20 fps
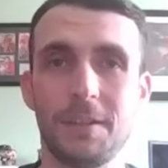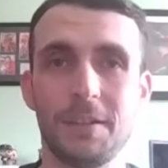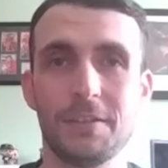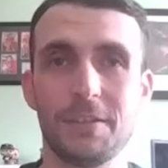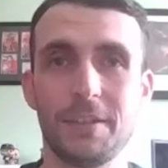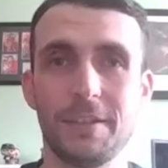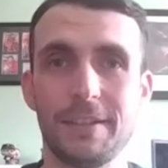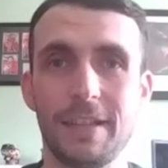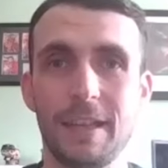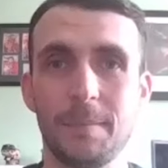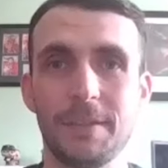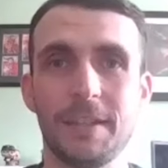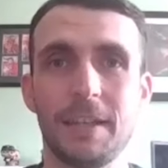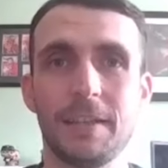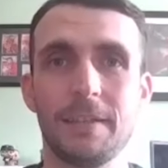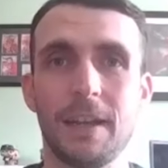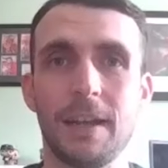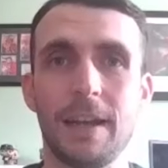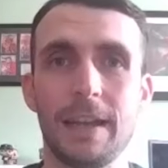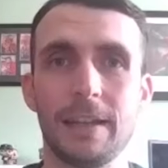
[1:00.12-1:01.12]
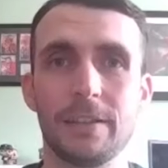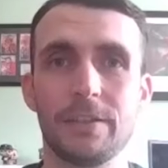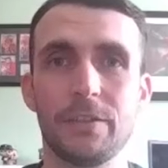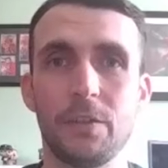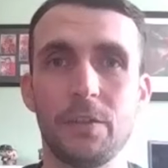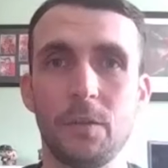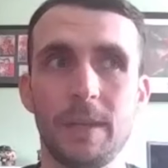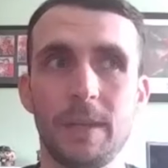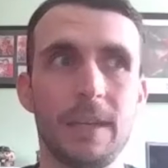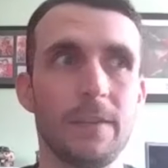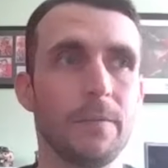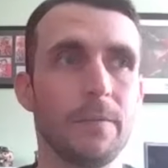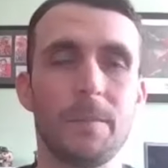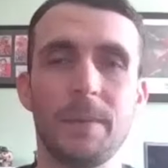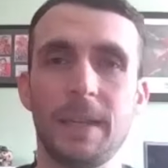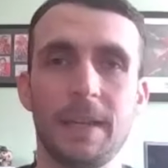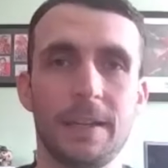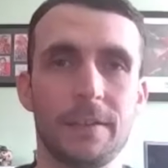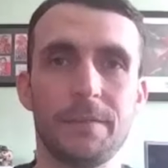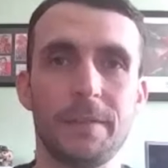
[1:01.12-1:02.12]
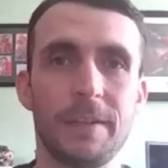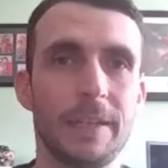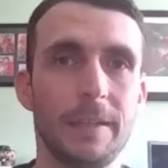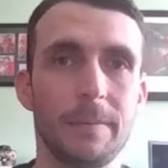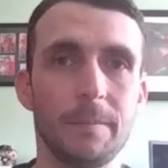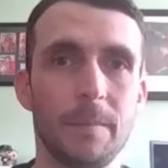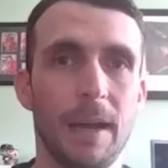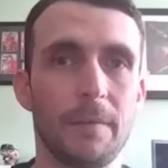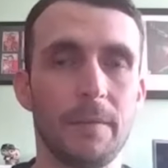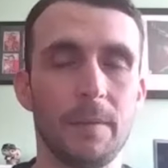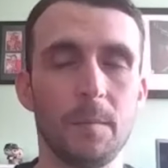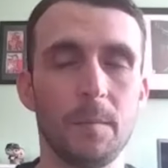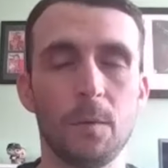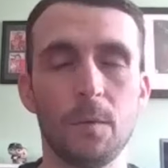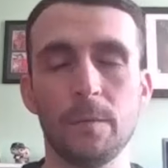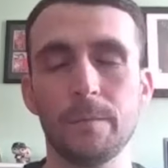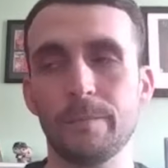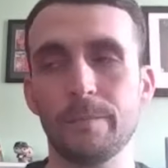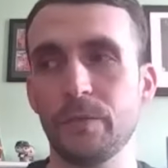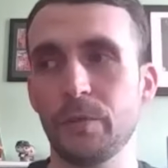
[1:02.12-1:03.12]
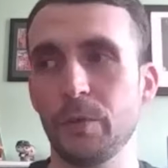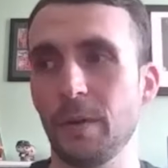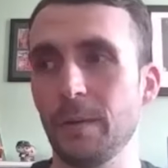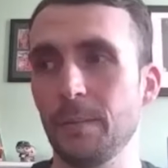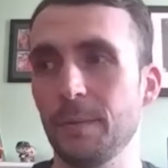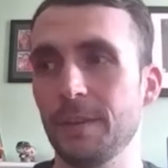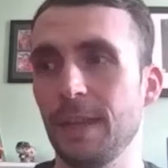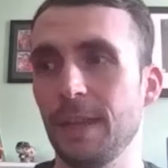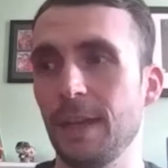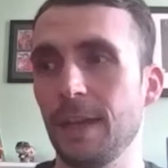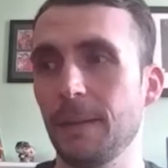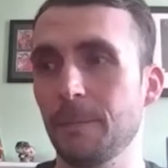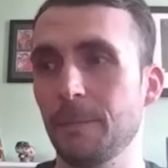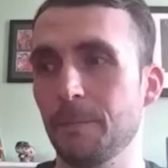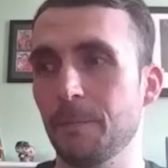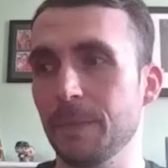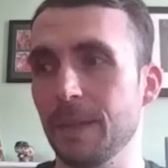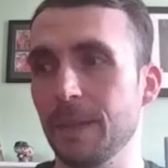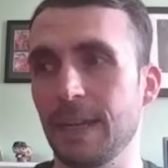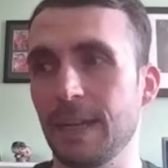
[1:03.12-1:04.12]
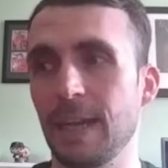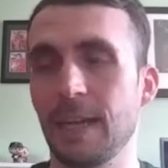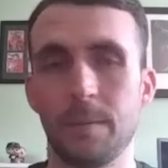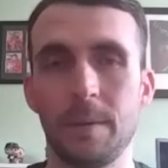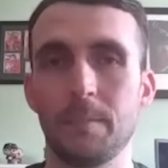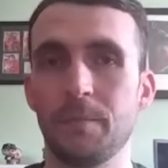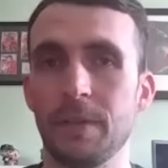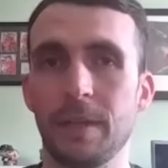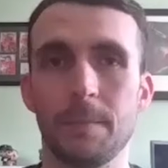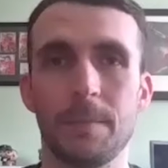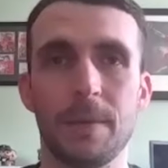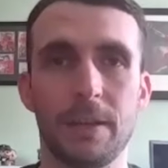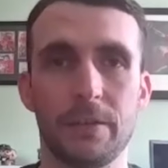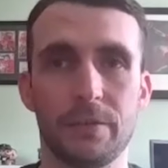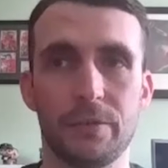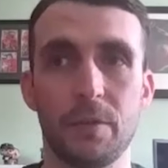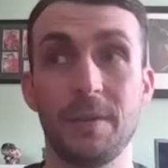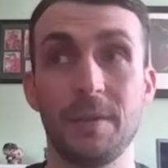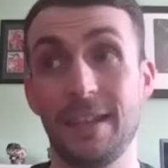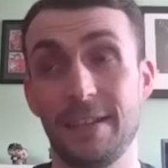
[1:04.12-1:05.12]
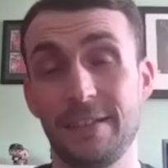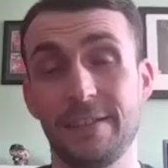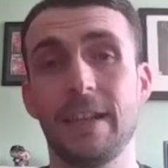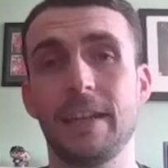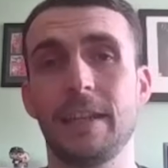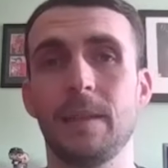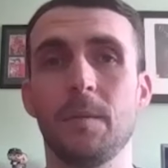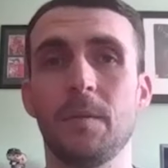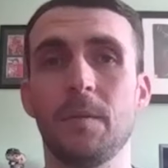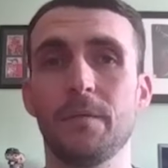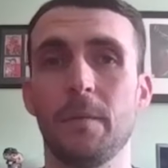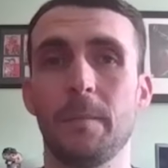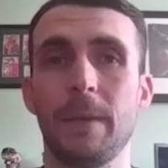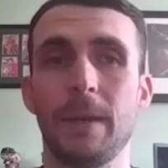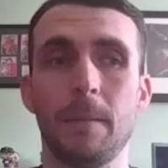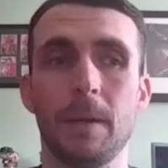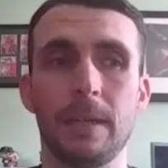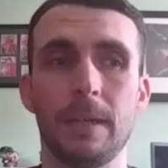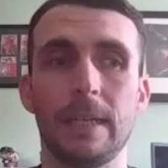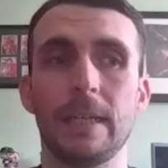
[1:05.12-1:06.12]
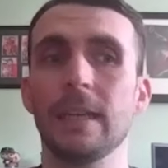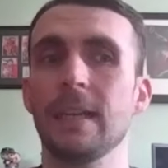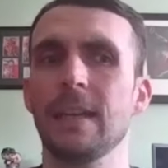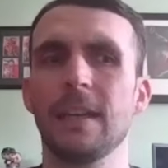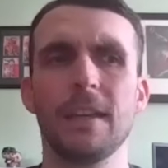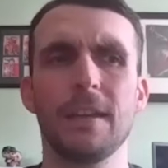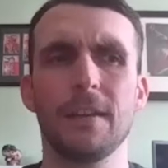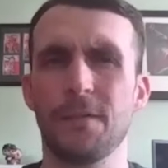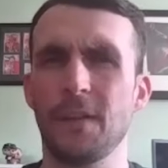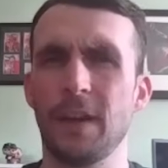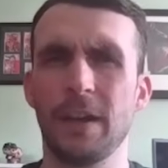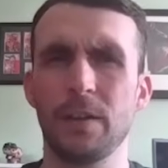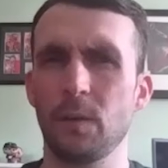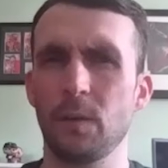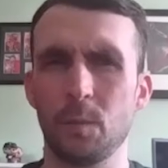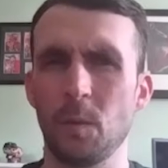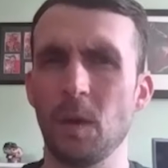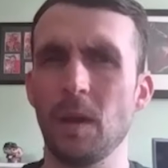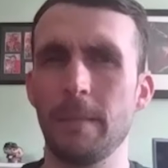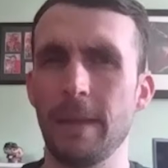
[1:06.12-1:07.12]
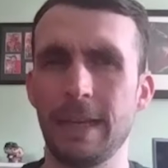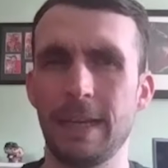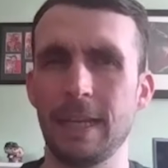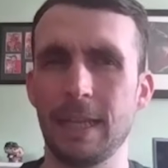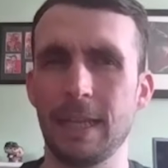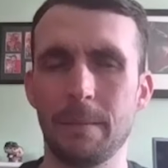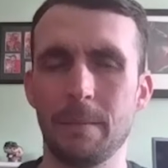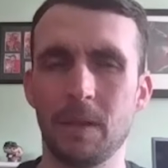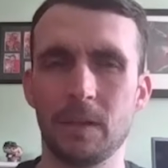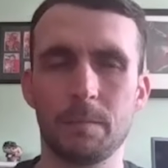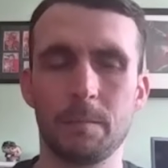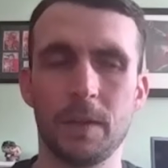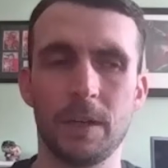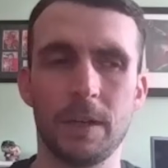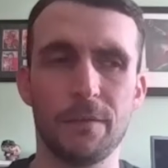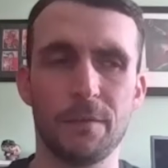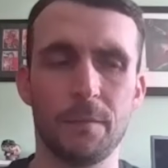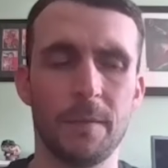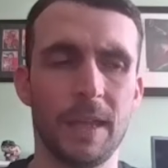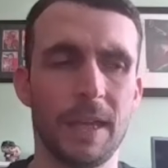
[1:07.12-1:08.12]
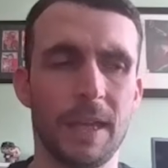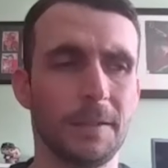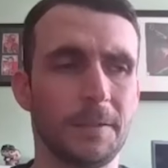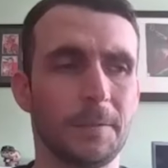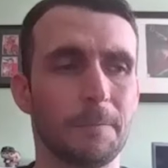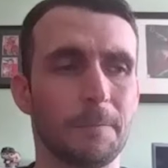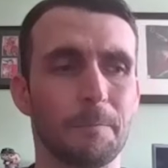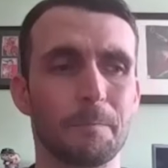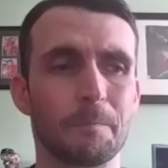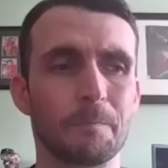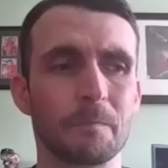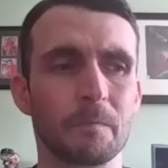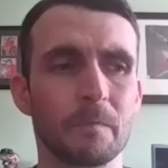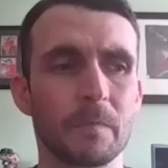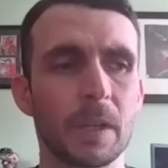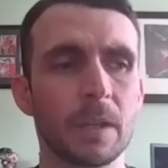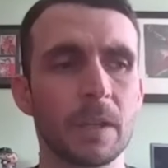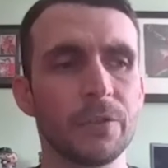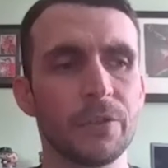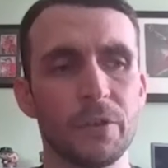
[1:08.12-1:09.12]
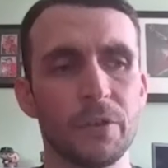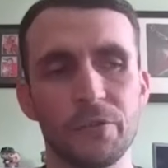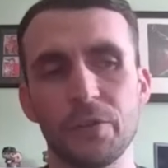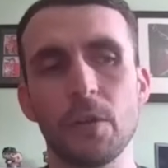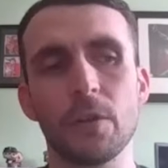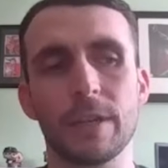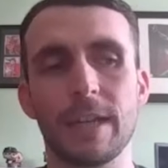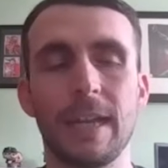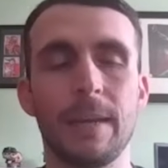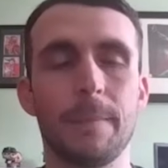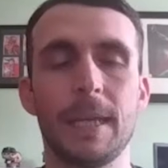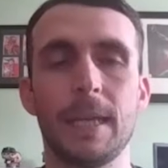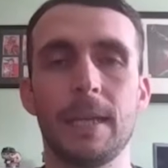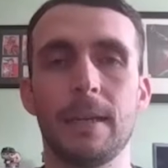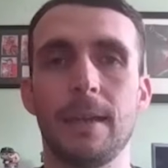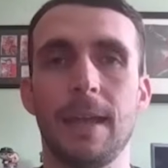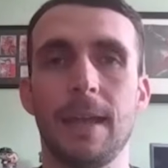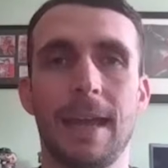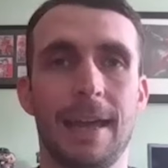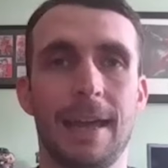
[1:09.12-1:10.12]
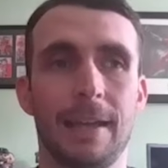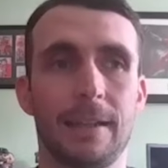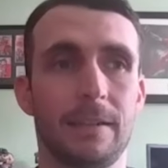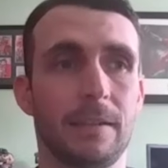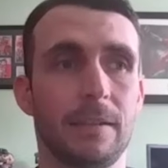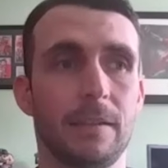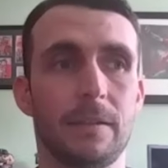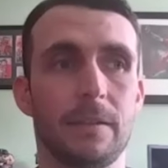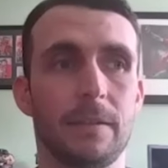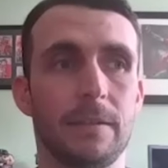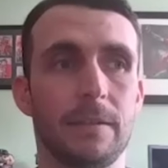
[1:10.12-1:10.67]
does to the same extent that Ajax do, but even PSV were having more joy with their academy, bringing players through and then selling them on for big money. Feyenoord weren't making that much money from theirs. So Slot came in and,